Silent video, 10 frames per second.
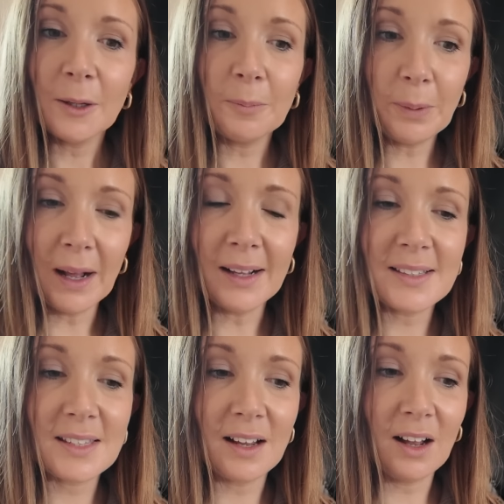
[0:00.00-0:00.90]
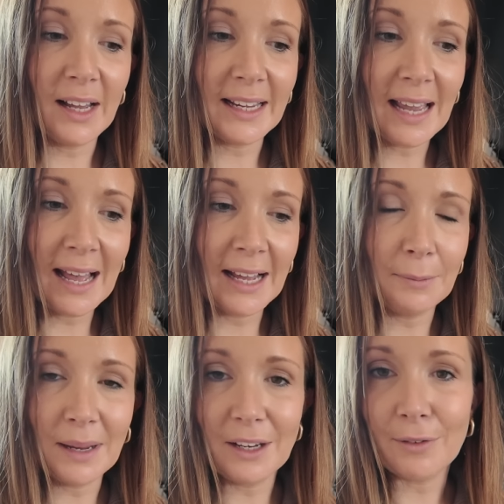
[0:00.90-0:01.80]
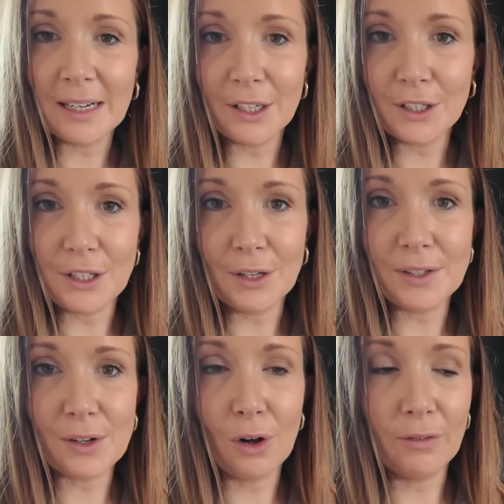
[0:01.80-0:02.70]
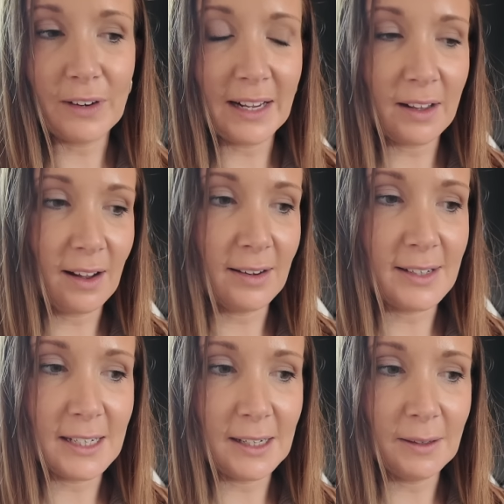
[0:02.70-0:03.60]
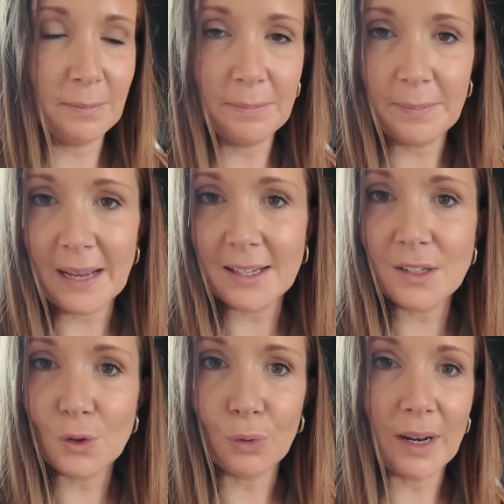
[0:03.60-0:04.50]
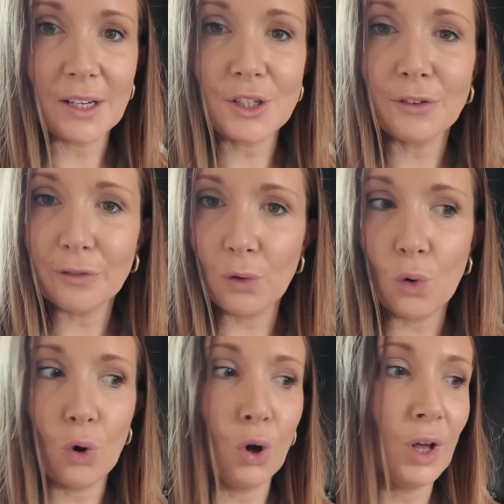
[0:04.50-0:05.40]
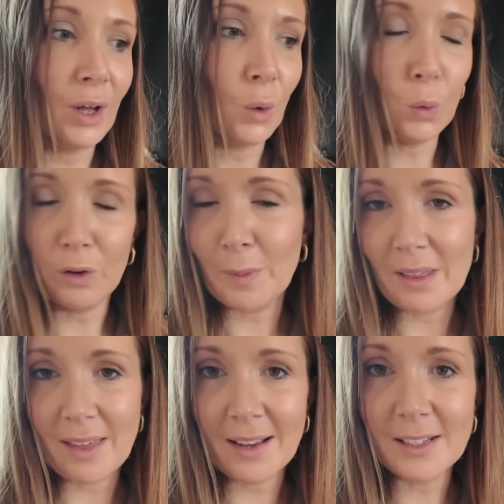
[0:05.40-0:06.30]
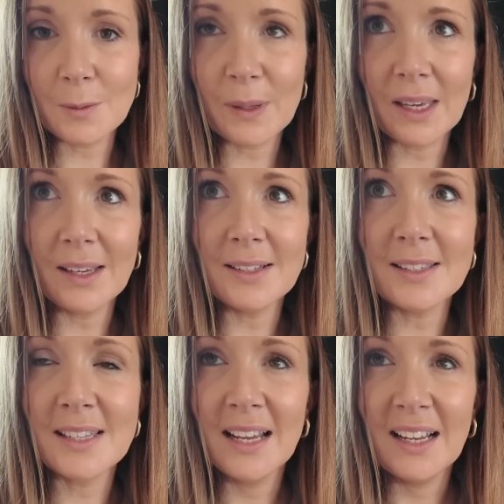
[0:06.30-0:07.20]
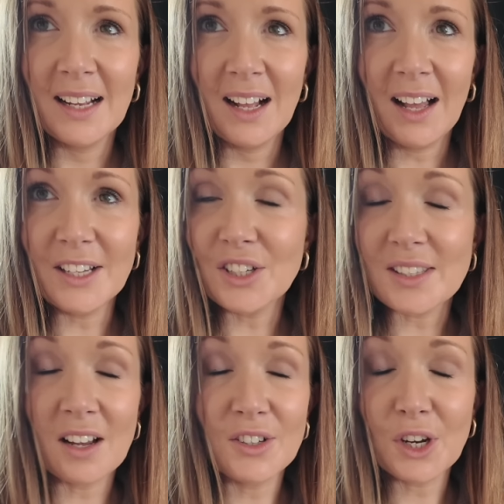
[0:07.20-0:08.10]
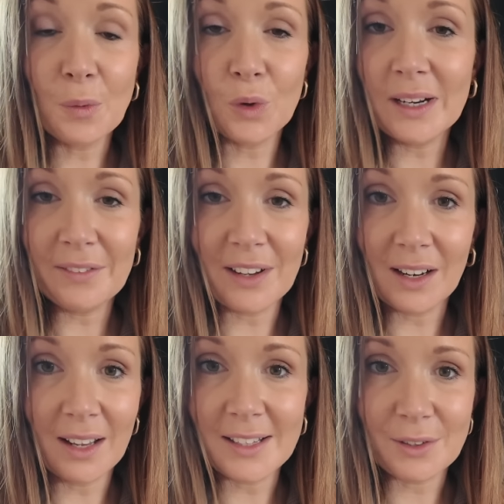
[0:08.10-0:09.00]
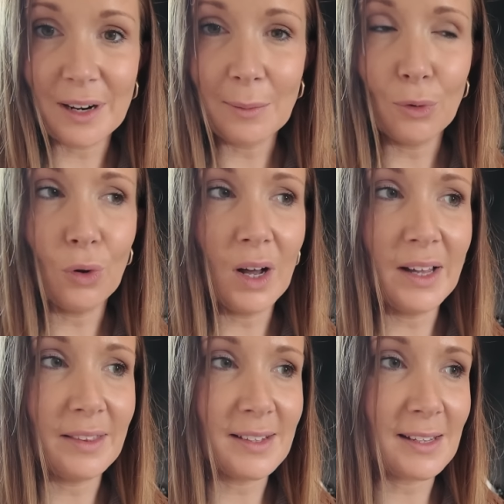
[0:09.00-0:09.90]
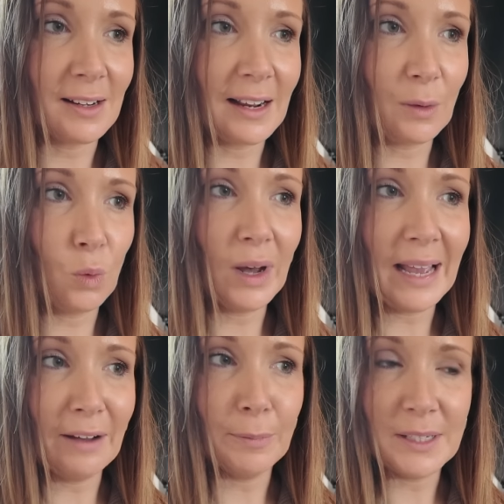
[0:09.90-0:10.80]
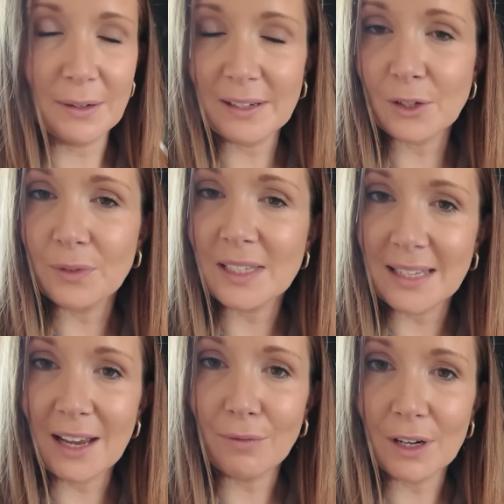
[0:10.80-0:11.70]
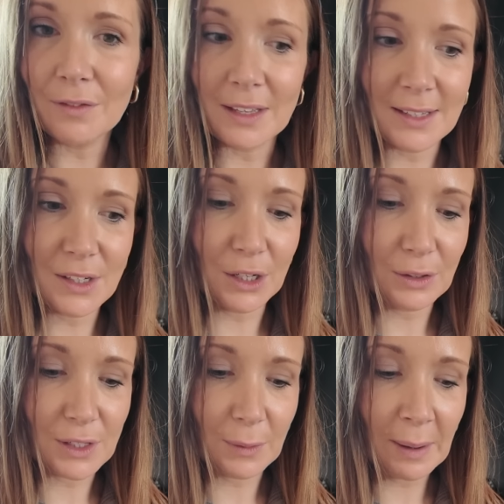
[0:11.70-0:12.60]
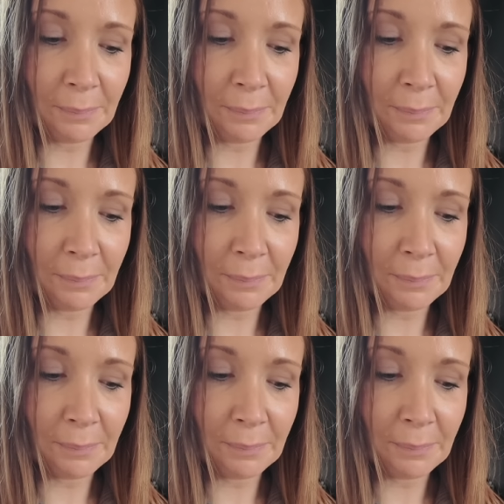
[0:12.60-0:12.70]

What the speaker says: but I can make really good use of like under bed storage for all of my things, because I just don't want to live in clutter anymore either. So like what I have been doing is obviously getting rid of things too. So